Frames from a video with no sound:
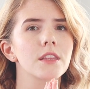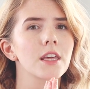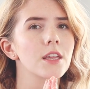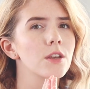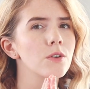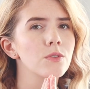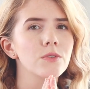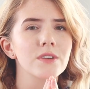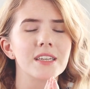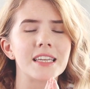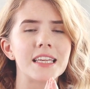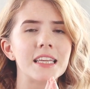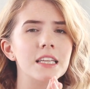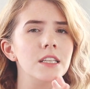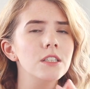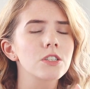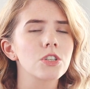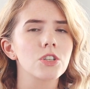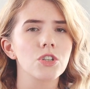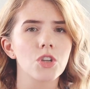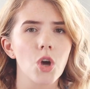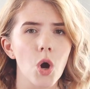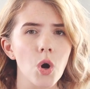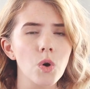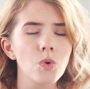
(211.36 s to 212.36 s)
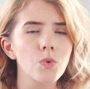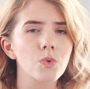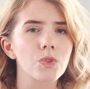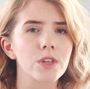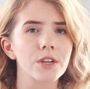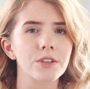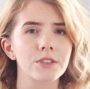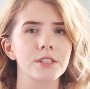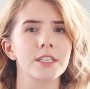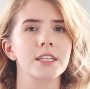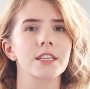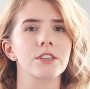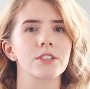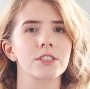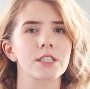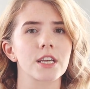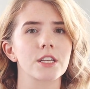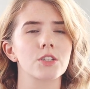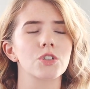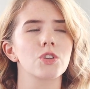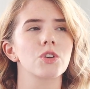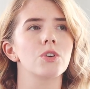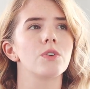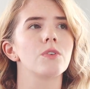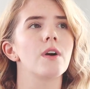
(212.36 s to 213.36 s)
they don't need to know their letters
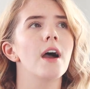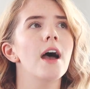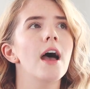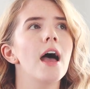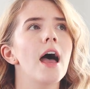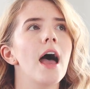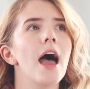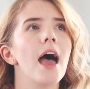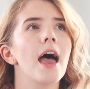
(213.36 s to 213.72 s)
at two.